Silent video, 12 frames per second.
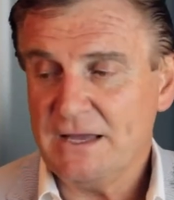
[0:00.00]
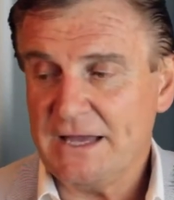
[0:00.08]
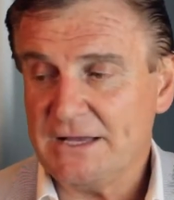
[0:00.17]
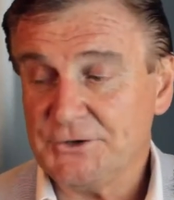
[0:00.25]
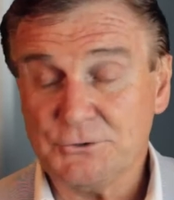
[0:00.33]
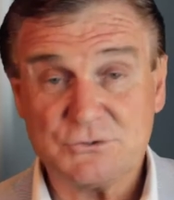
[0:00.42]

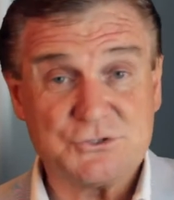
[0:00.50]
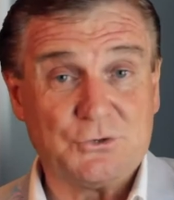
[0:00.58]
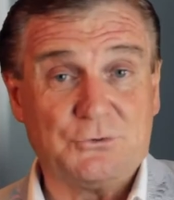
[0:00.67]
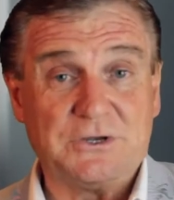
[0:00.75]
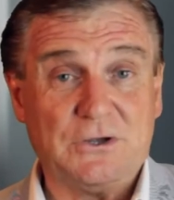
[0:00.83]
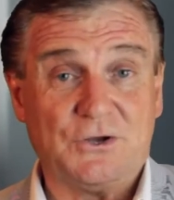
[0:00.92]
and do a
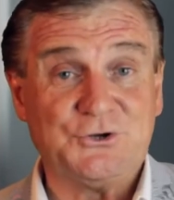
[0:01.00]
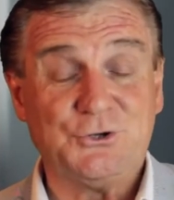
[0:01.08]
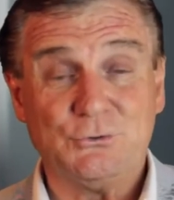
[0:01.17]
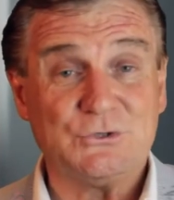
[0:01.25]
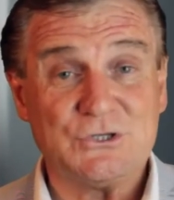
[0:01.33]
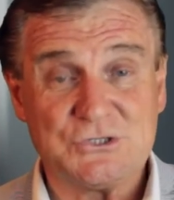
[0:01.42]
story on
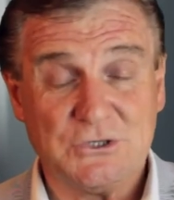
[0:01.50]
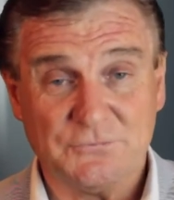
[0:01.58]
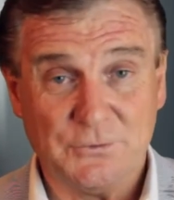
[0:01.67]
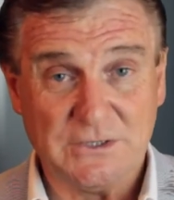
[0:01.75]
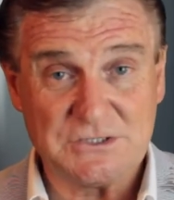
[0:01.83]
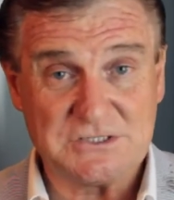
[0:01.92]

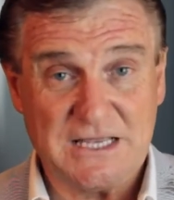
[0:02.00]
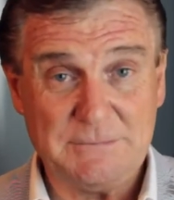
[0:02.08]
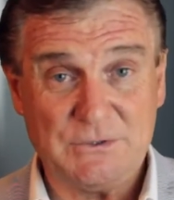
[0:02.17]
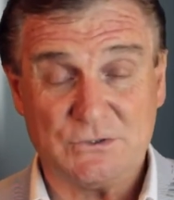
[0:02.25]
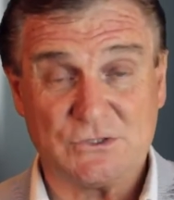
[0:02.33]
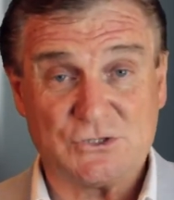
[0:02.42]
do-it-yourself real
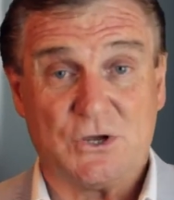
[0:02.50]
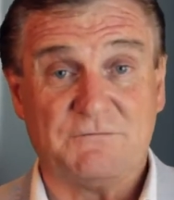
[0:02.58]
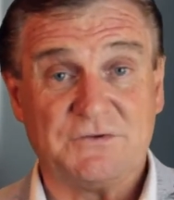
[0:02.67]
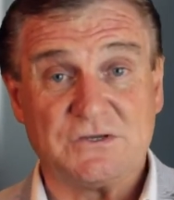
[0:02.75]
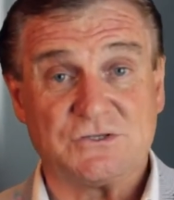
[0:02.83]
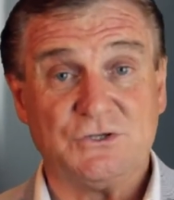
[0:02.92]
estate because it's
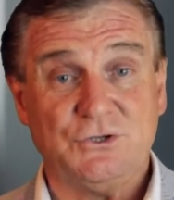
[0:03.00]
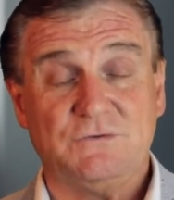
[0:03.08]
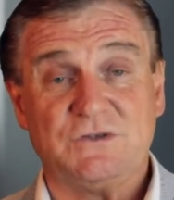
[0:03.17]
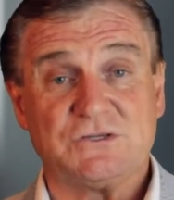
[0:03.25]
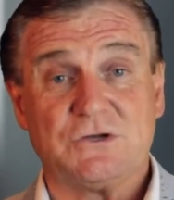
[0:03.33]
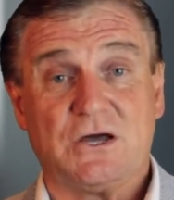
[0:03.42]
obvious that
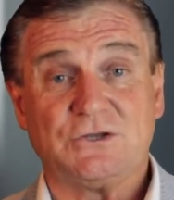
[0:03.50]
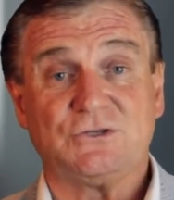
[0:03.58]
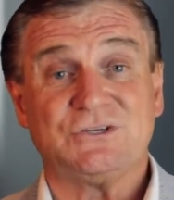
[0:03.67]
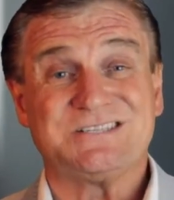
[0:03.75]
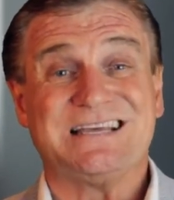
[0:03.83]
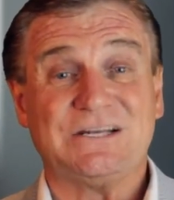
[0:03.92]
you've decided
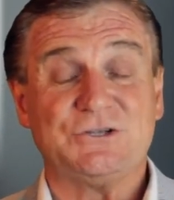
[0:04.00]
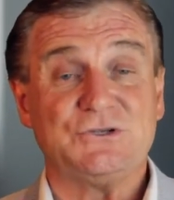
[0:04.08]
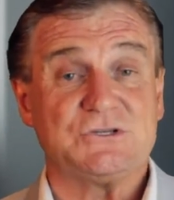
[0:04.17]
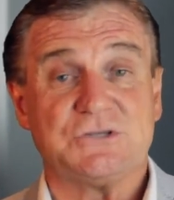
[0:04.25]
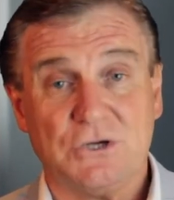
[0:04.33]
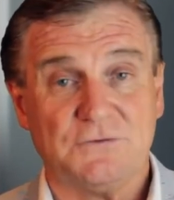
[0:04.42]
to sell it
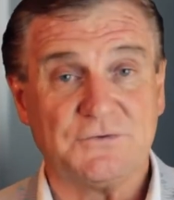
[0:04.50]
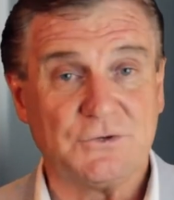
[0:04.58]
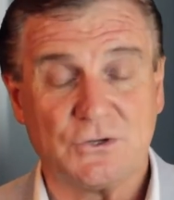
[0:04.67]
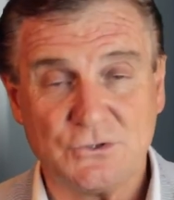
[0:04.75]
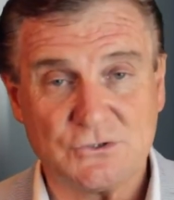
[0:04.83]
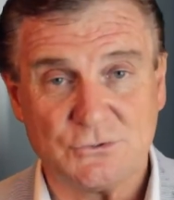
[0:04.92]
yourself and
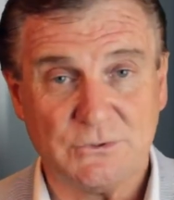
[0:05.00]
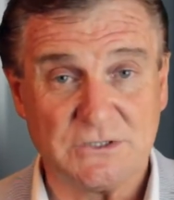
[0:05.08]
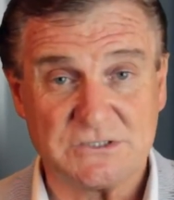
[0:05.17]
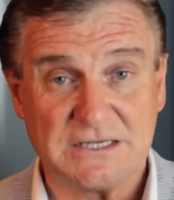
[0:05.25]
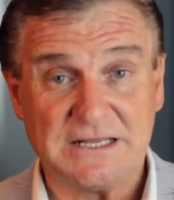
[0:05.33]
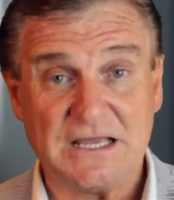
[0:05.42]
not use a real
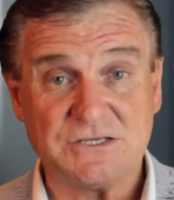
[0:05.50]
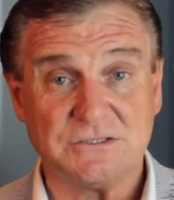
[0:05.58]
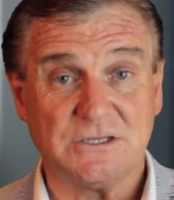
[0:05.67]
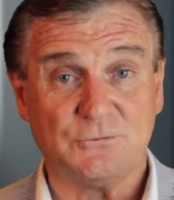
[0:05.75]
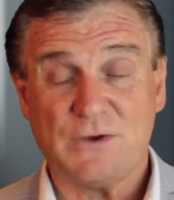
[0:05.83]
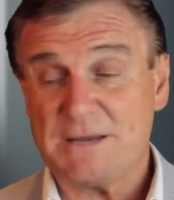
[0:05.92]
estate
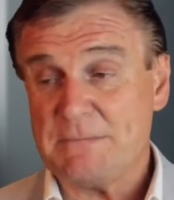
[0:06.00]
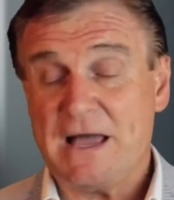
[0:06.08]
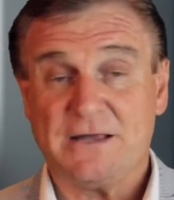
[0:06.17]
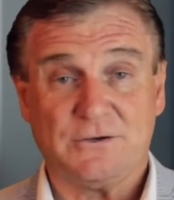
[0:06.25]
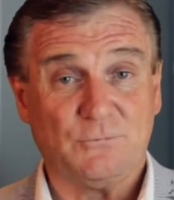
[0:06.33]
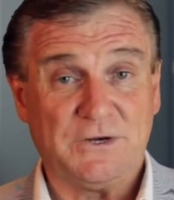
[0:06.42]
agent?" And Ray
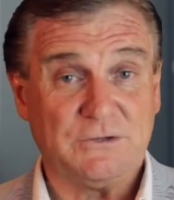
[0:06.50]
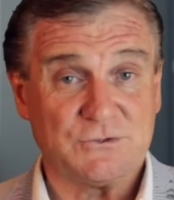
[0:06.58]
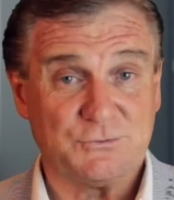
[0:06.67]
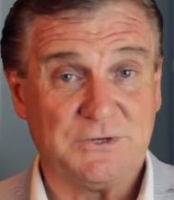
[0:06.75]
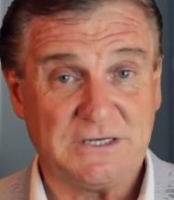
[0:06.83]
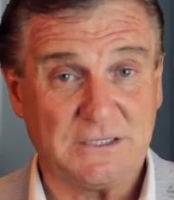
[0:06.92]
Martin, when he
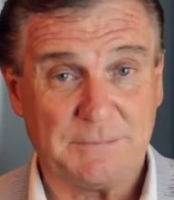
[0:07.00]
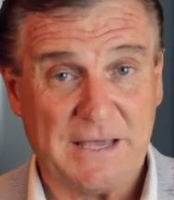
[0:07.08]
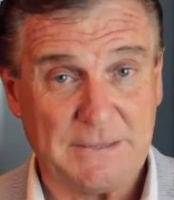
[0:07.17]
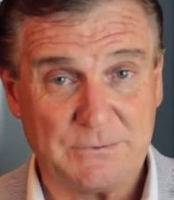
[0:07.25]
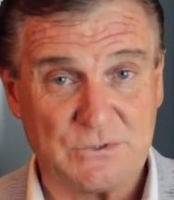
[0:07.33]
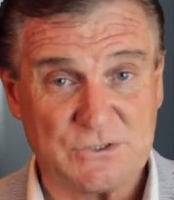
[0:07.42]
was reading the
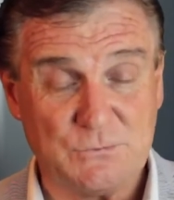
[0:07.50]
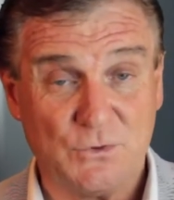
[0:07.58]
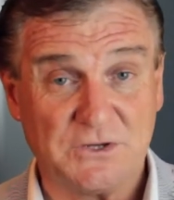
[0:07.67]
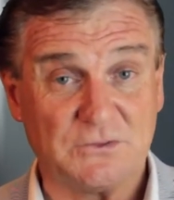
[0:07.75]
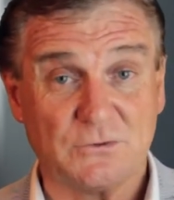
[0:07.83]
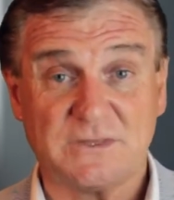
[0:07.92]
paper this
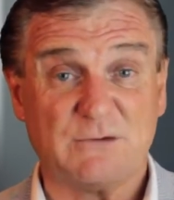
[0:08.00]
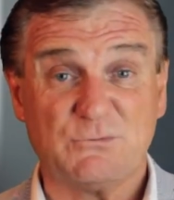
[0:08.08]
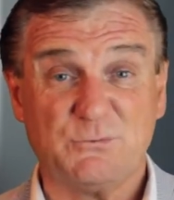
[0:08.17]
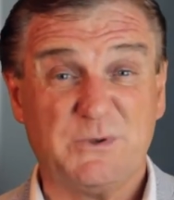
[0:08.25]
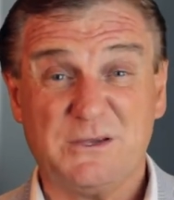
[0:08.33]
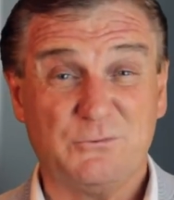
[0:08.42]
morning, thought that
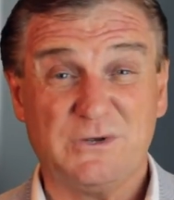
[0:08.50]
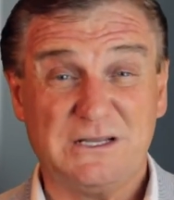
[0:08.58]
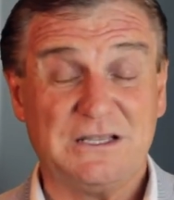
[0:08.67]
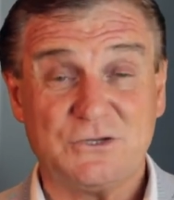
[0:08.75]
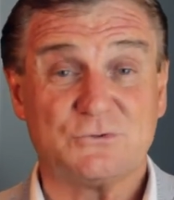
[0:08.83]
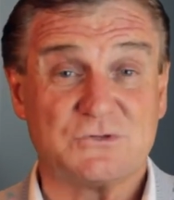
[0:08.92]
would be a
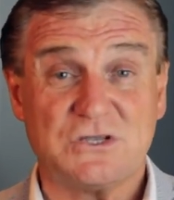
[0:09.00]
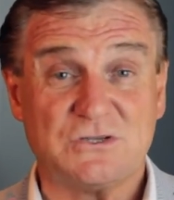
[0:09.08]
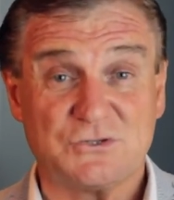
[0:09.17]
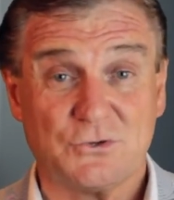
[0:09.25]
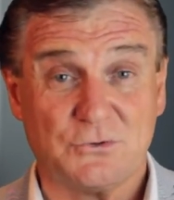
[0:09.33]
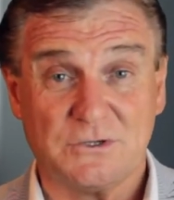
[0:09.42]
really interesting
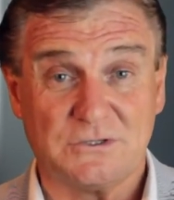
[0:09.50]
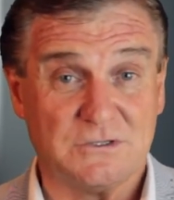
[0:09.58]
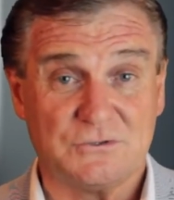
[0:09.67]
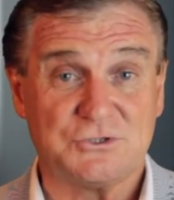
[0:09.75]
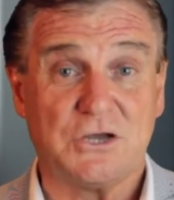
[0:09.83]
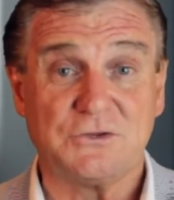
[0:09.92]
story
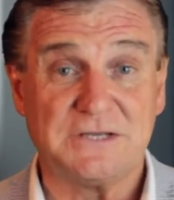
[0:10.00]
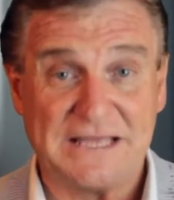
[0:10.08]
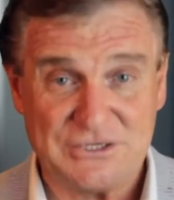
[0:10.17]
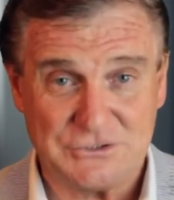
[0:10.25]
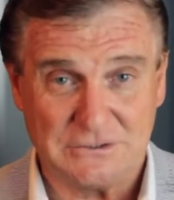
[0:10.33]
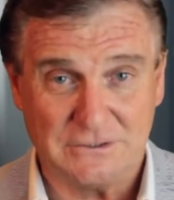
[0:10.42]
to show the
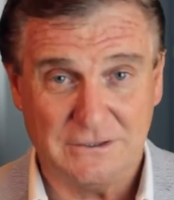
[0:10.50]
nation.